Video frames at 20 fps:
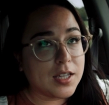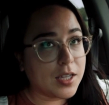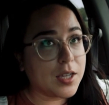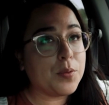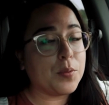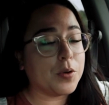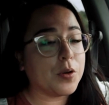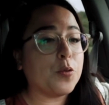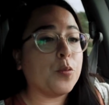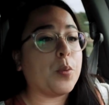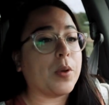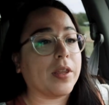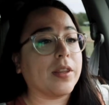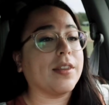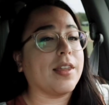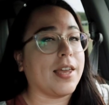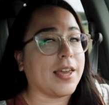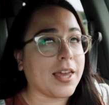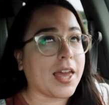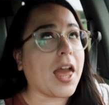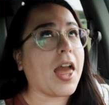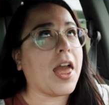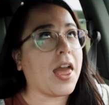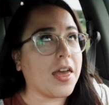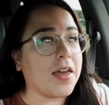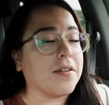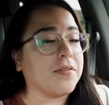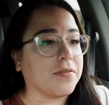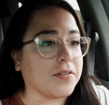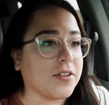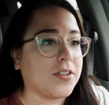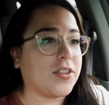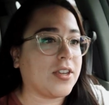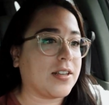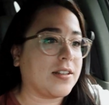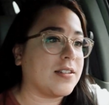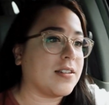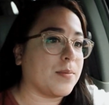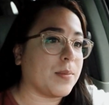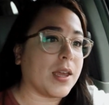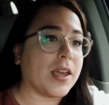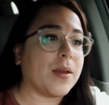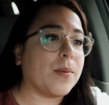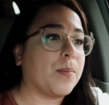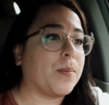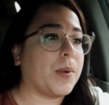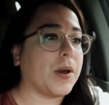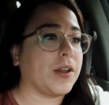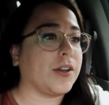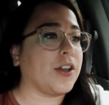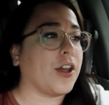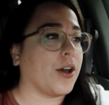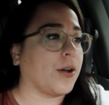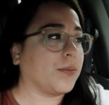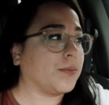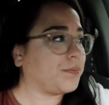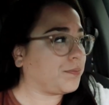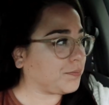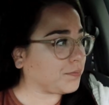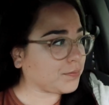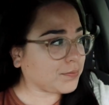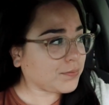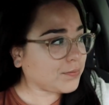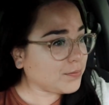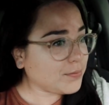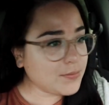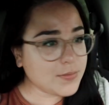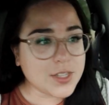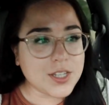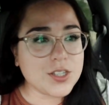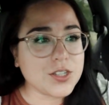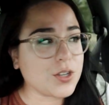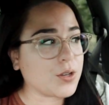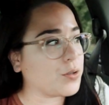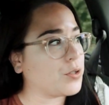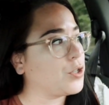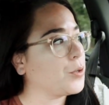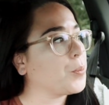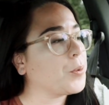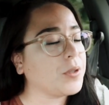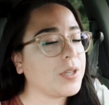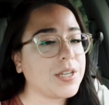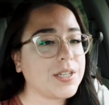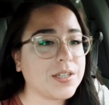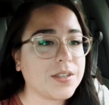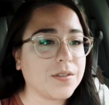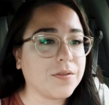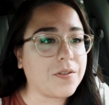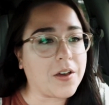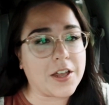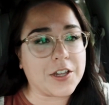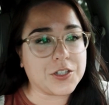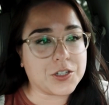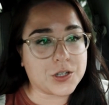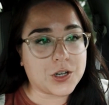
it would have been like everything to me, but no. So super late to the Vine